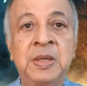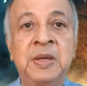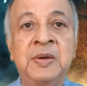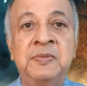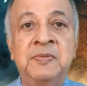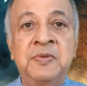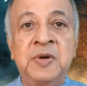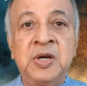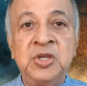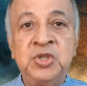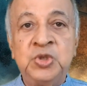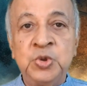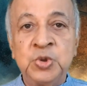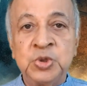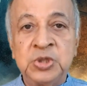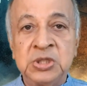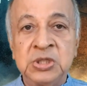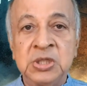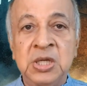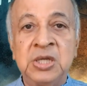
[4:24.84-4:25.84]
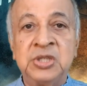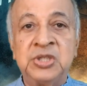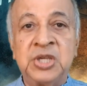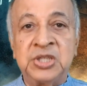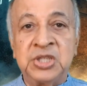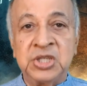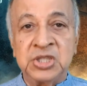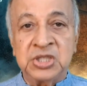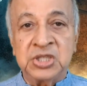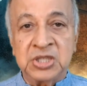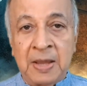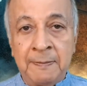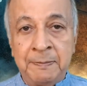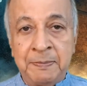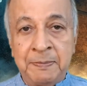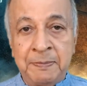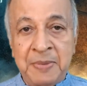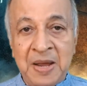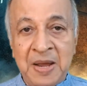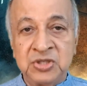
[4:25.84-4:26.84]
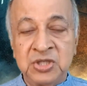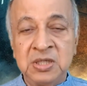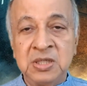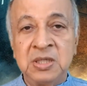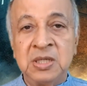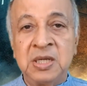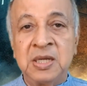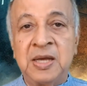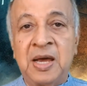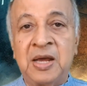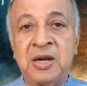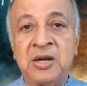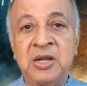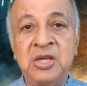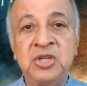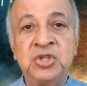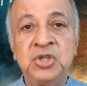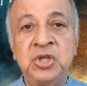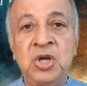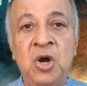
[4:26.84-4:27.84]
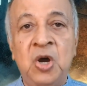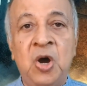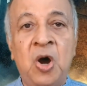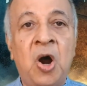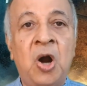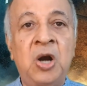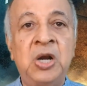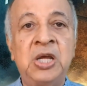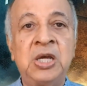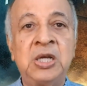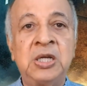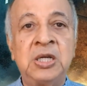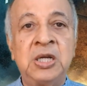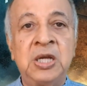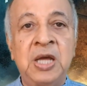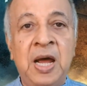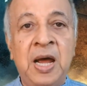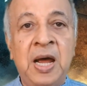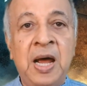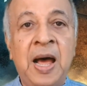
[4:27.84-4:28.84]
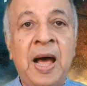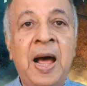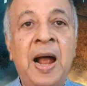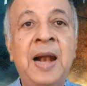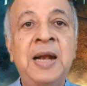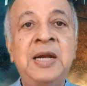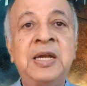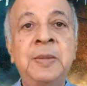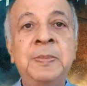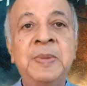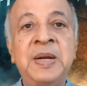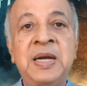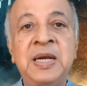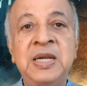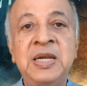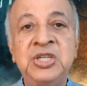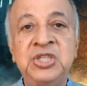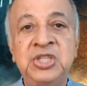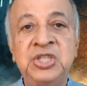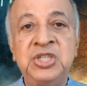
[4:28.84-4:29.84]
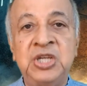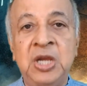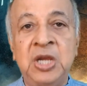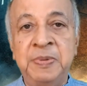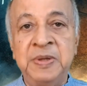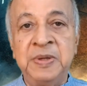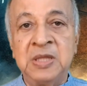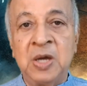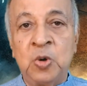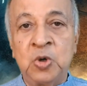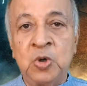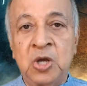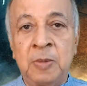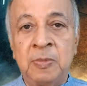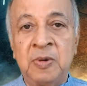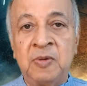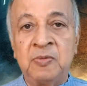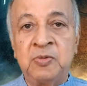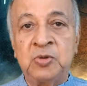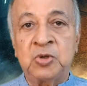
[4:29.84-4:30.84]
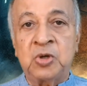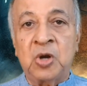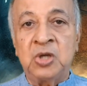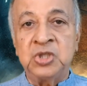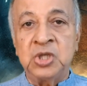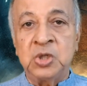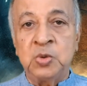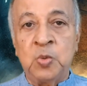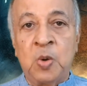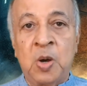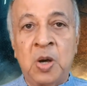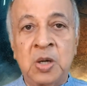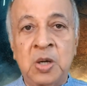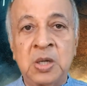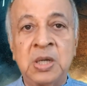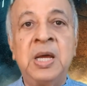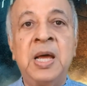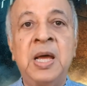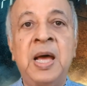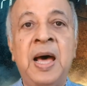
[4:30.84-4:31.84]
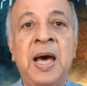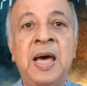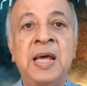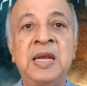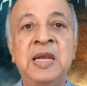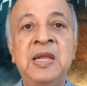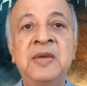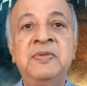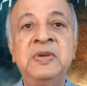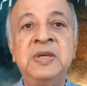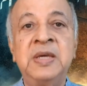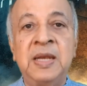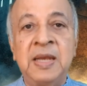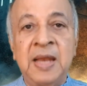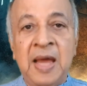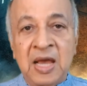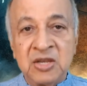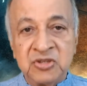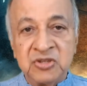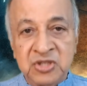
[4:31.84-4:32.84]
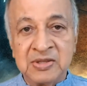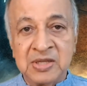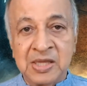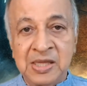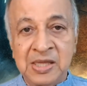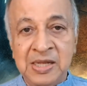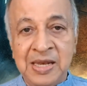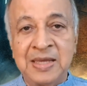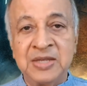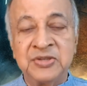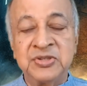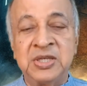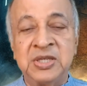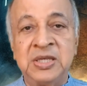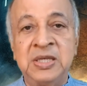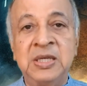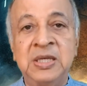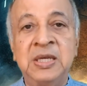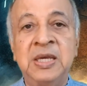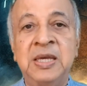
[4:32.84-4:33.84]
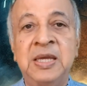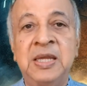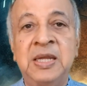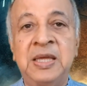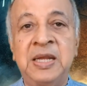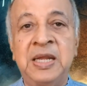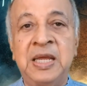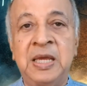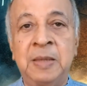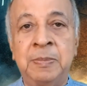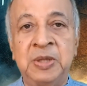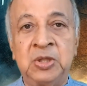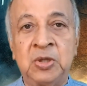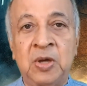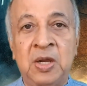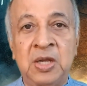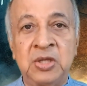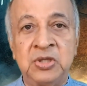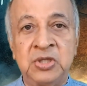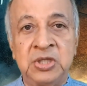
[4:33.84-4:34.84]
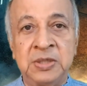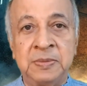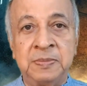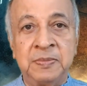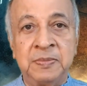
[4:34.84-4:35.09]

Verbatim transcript: virtues such as compassion, courage, honor, ultimately shaping the outcome of Trojan War and leaving a lasting legacy in Greek mythology.